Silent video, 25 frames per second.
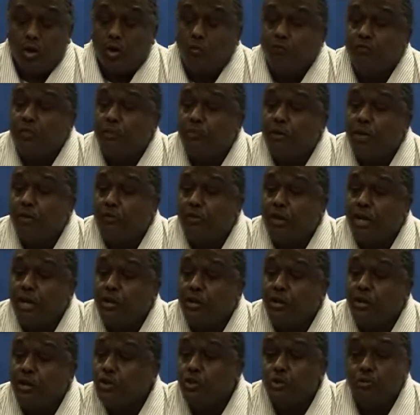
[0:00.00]
of the
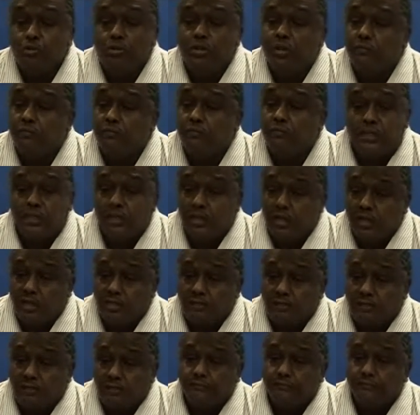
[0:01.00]
Bahrain which you never
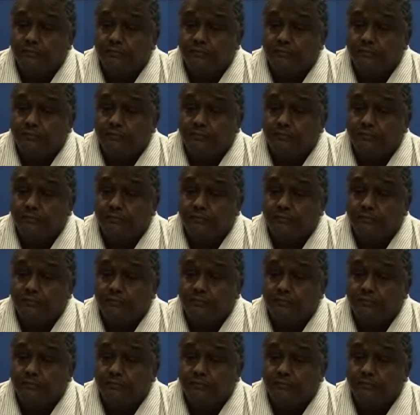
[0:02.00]
see.